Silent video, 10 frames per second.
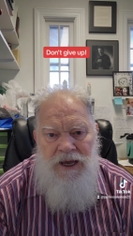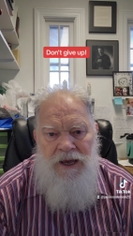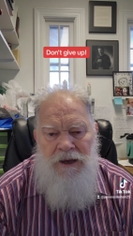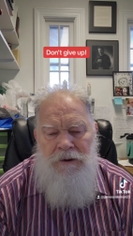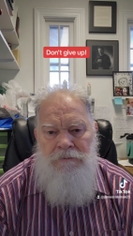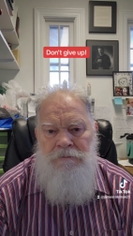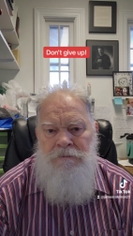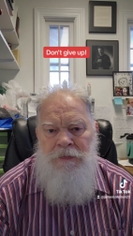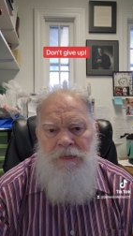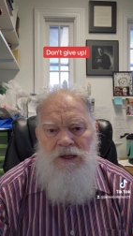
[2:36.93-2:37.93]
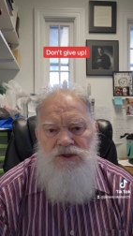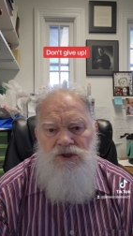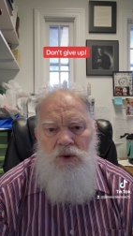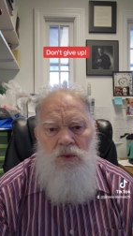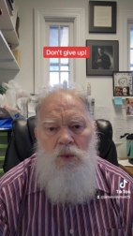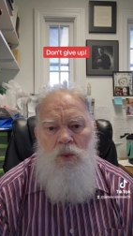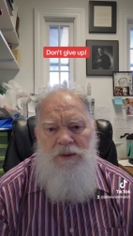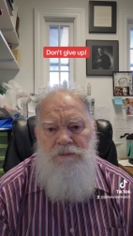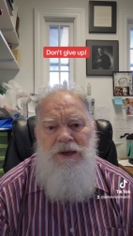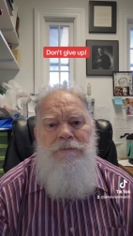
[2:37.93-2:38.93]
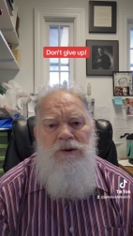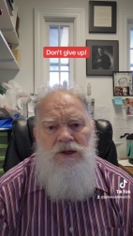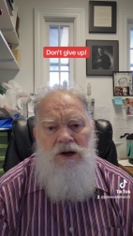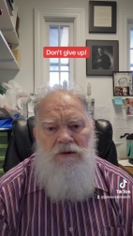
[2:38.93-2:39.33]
Um, so when people